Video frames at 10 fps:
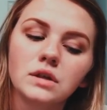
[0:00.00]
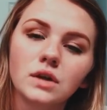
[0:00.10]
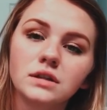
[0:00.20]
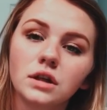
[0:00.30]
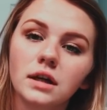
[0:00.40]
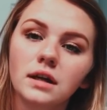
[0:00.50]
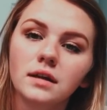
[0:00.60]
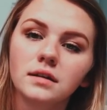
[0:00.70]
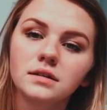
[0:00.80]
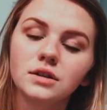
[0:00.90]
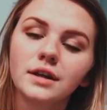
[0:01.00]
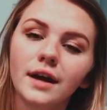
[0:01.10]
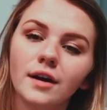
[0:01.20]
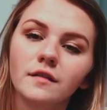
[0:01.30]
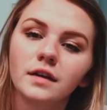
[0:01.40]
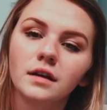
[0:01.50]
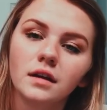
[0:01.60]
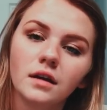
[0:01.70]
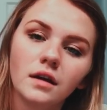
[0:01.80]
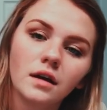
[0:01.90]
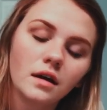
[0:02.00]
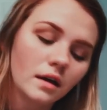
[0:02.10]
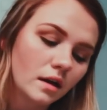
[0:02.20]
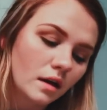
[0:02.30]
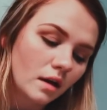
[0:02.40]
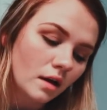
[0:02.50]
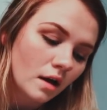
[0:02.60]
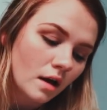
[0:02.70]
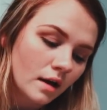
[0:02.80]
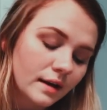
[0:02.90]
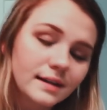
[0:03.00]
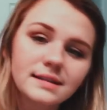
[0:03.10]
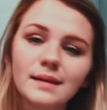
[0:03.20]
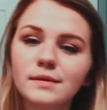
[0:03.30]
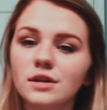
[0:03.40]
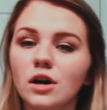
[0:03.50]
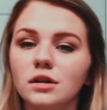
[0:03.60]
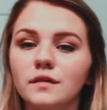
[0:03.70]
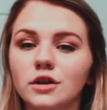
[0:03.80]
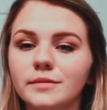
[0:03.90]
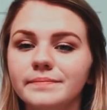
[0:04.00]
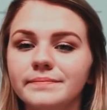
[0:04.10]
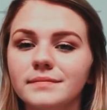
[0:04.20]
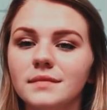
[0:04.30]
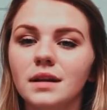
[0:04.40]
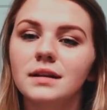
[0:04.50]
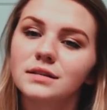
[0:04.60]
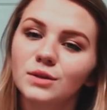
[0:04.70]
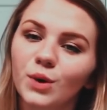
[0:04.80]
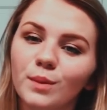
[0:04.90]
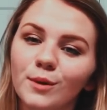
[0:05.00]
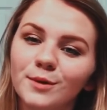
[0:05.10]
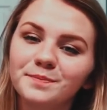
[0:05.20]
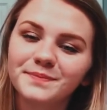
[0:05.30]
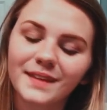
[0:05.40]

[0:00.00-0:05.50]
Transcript: So I took it in and took care of it. His name is Oliver, and he's adorable.